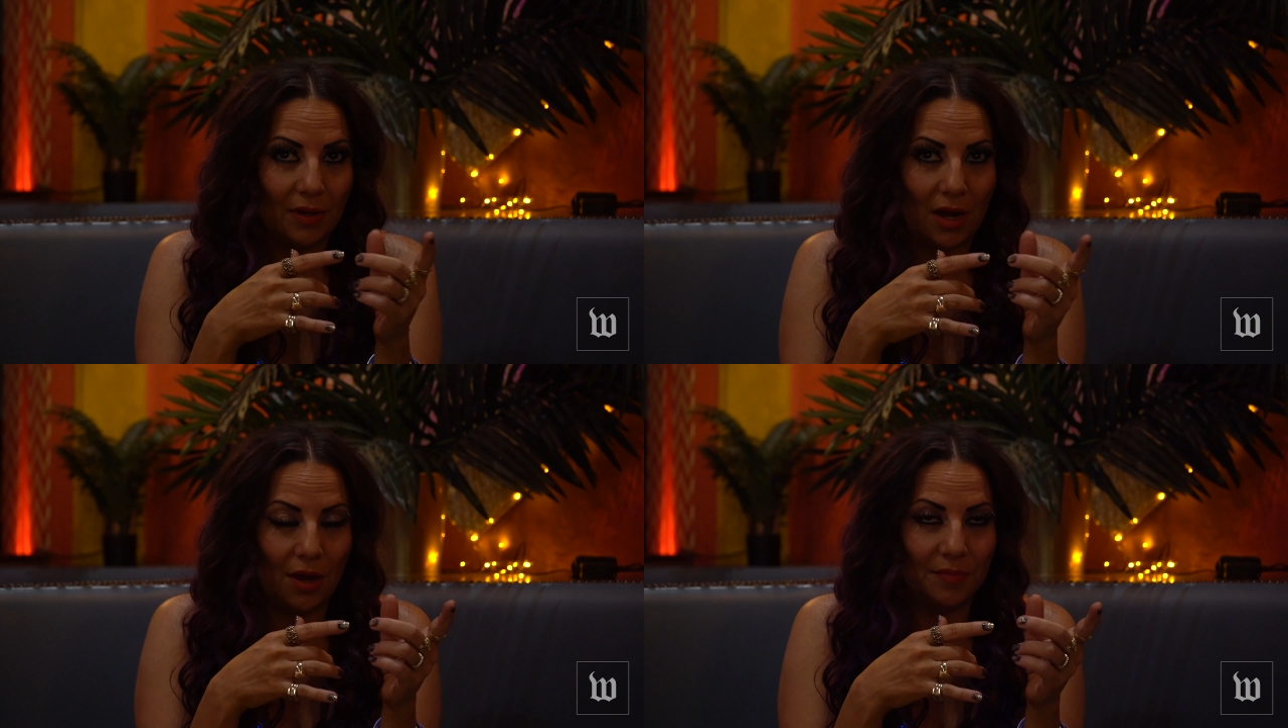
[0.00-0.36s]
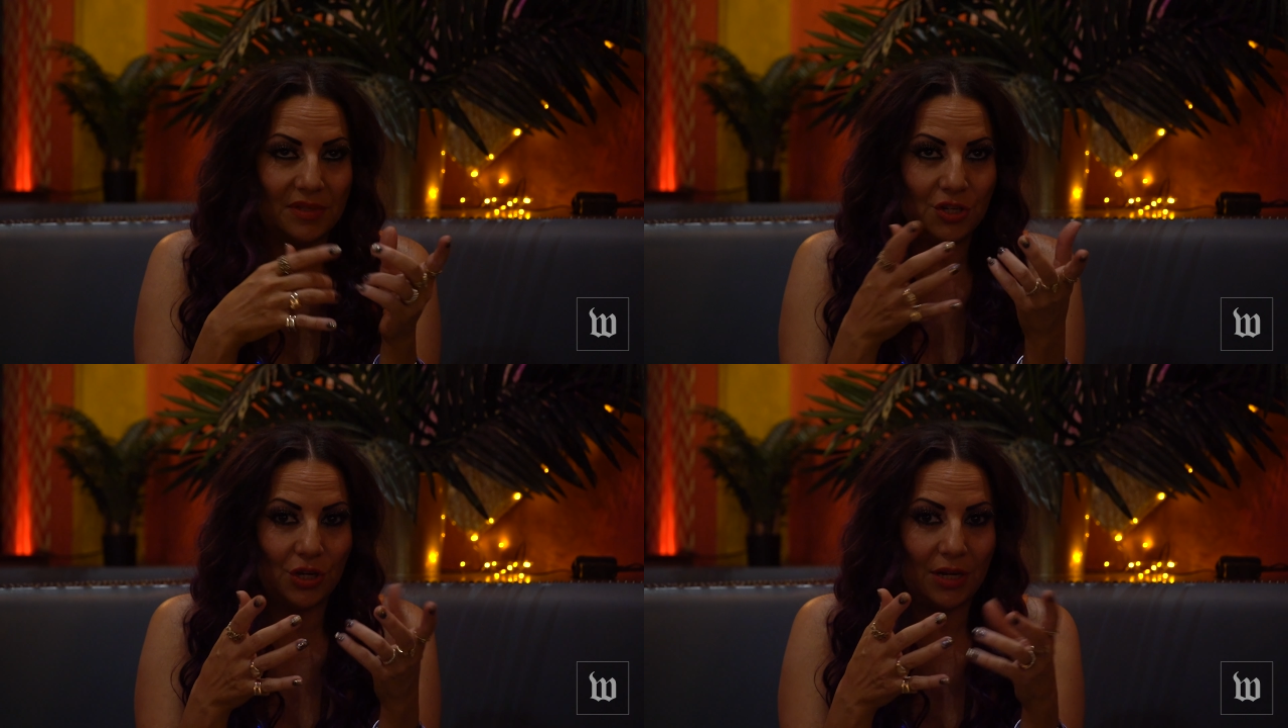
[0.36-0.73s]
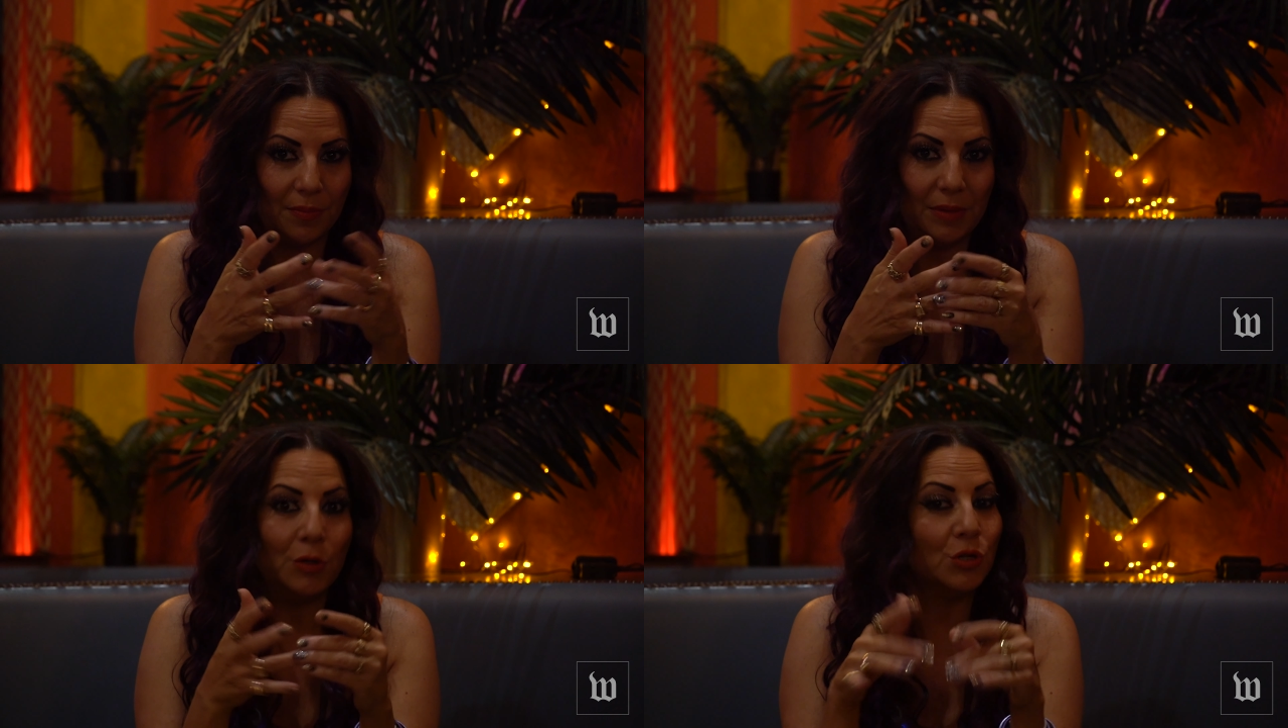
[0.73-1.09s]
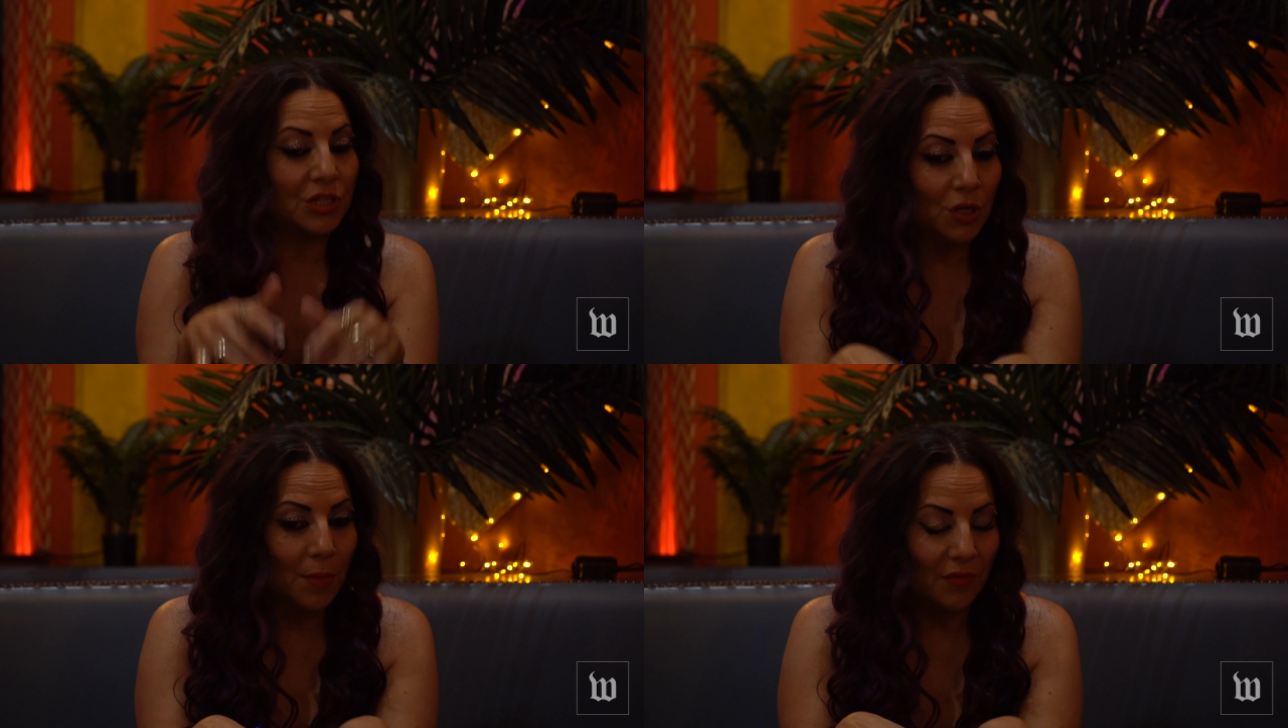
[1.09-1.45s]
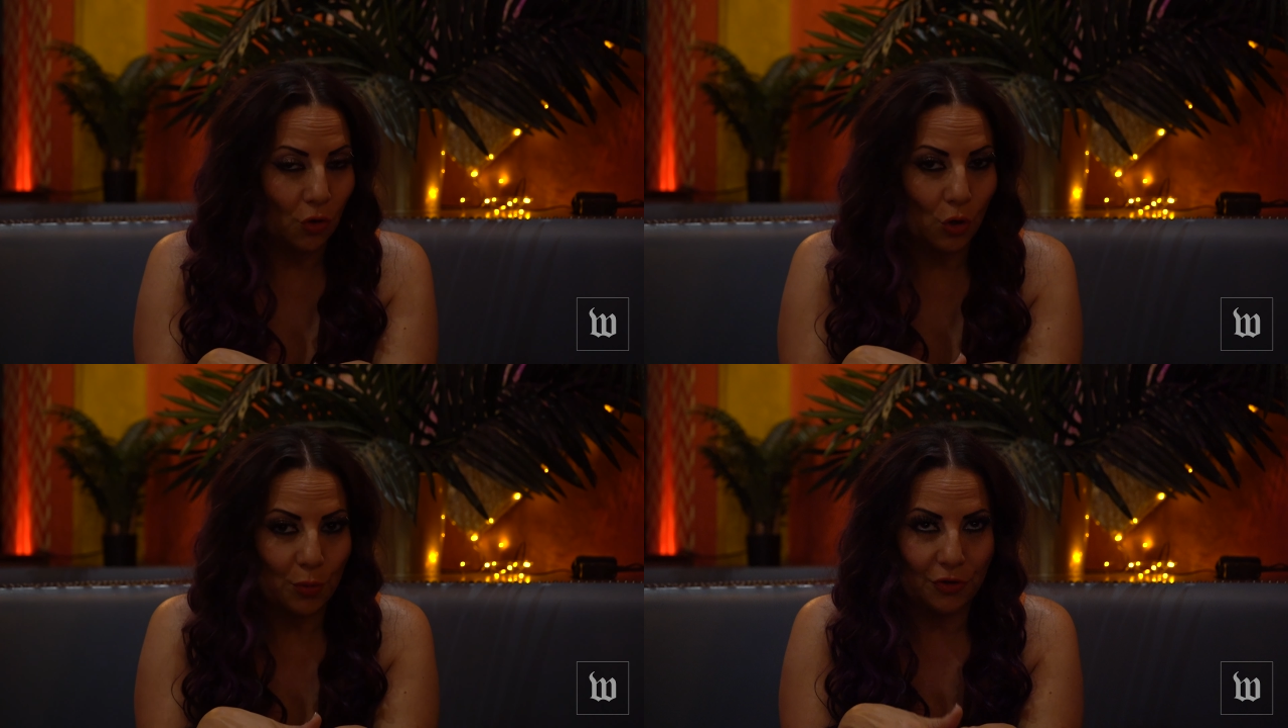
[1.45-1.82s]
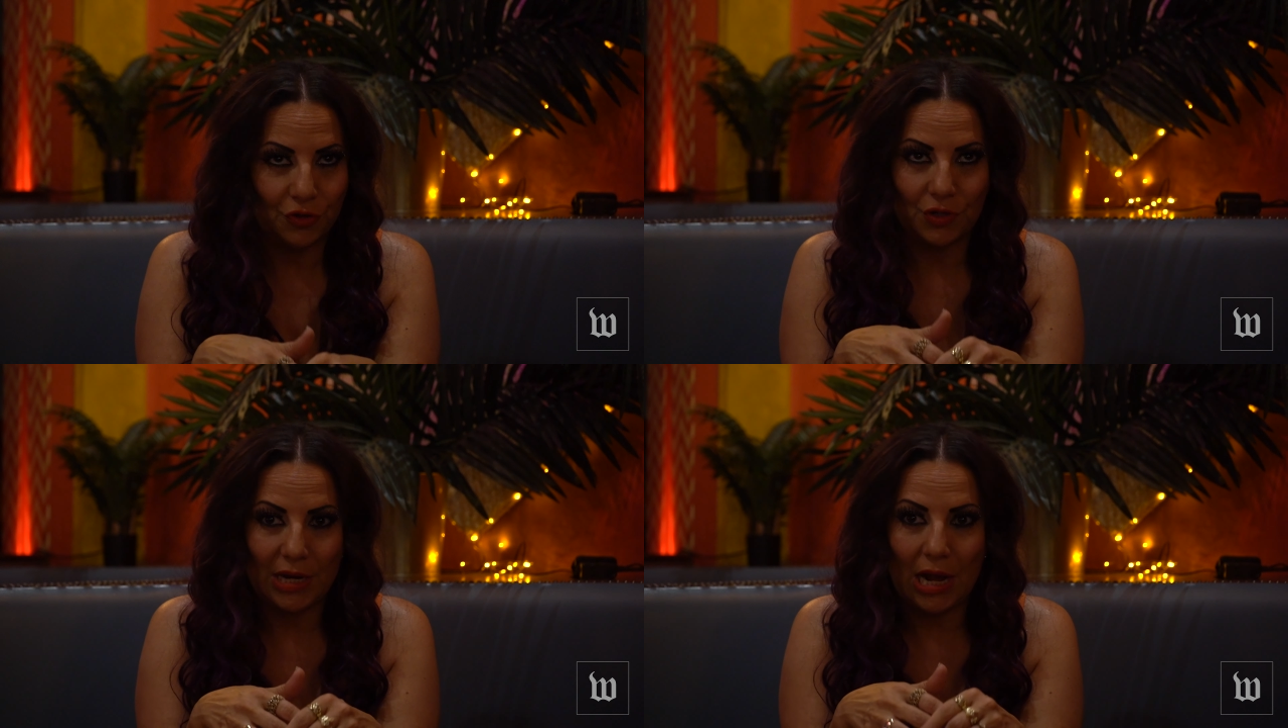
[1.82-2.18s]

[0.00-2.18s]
um, TJ Habibi, who's still my vocal producer